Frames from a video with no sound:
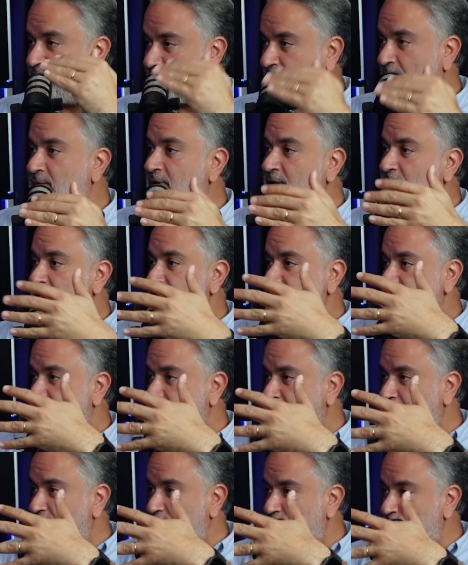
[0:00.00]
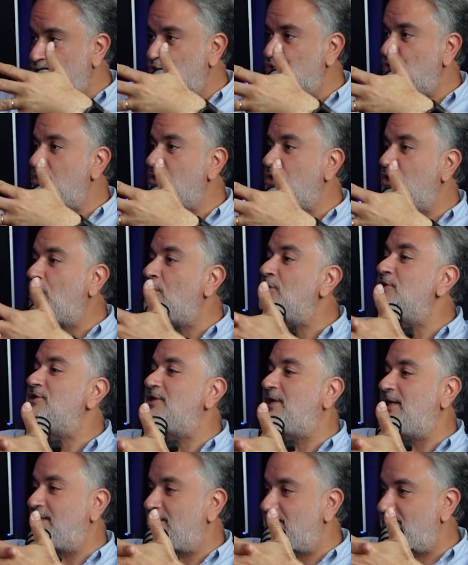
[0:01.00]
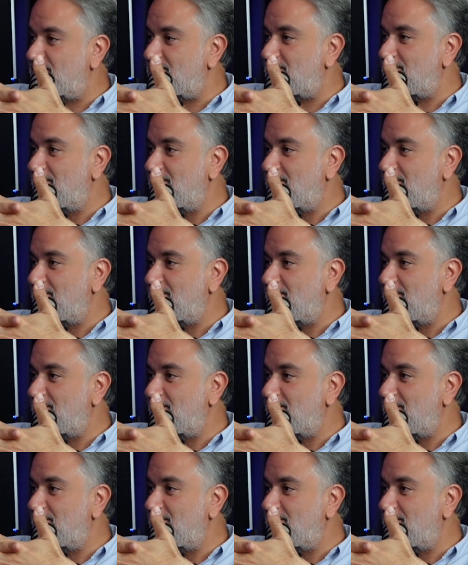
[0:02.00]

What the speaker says: A family is a joint contract